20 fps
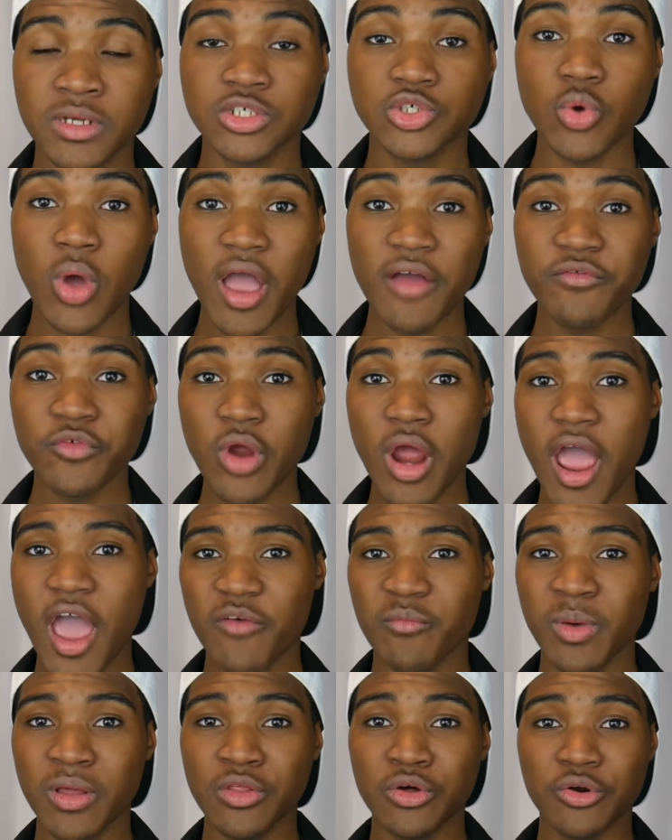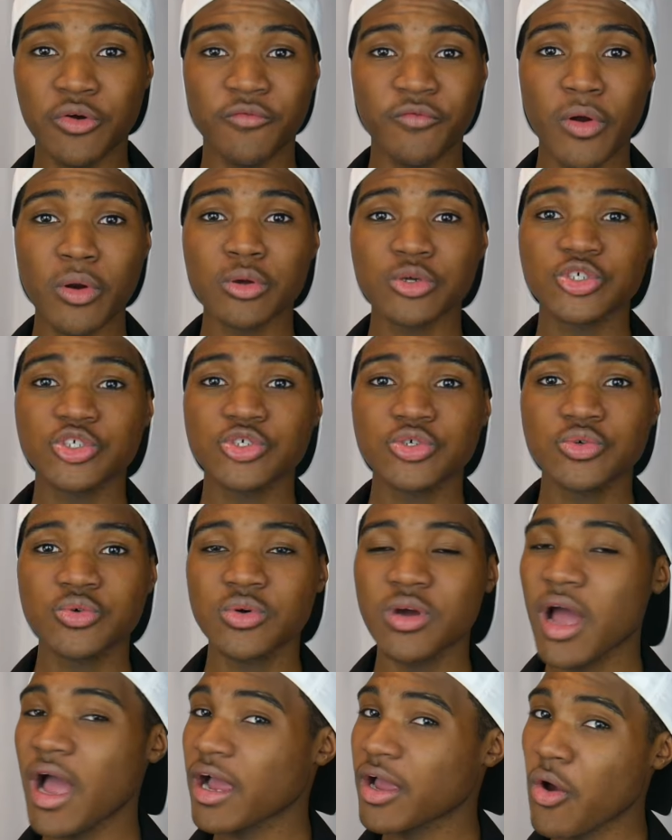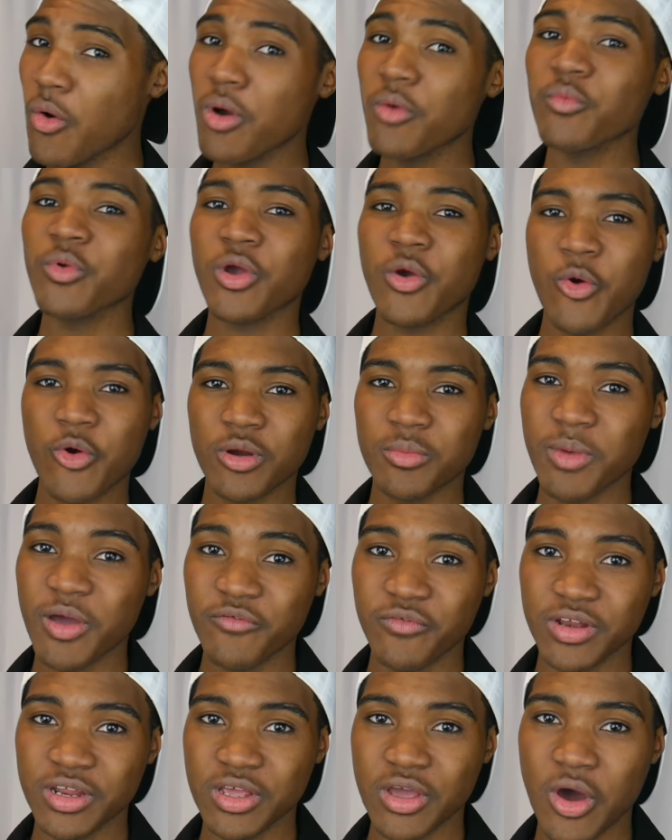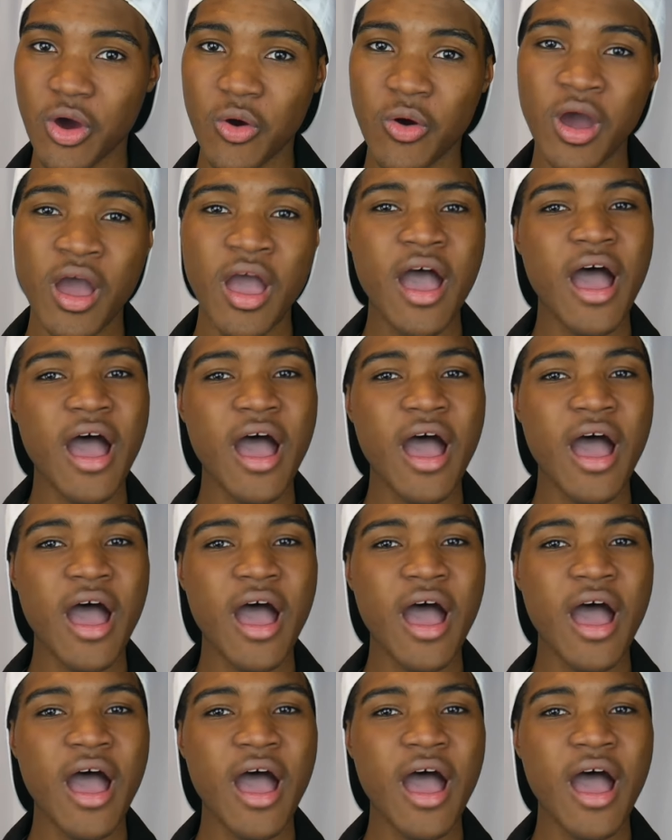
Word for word: So after I have my little photo shoot, I go and record my video.